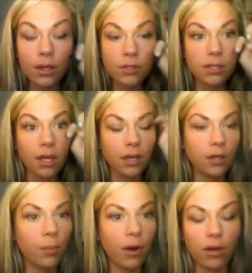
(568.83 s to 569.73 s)
So the
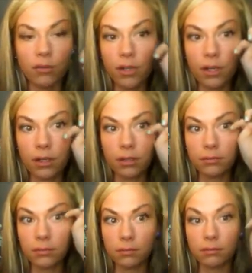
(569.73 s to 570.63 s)
under part of your
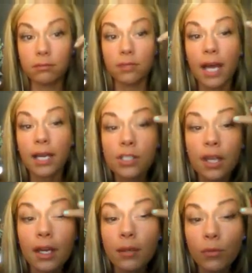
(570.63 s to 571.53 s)
lash
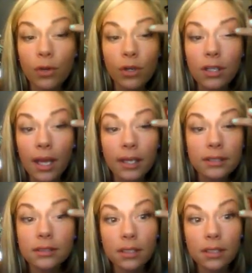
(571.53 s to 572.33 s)
line, more or less,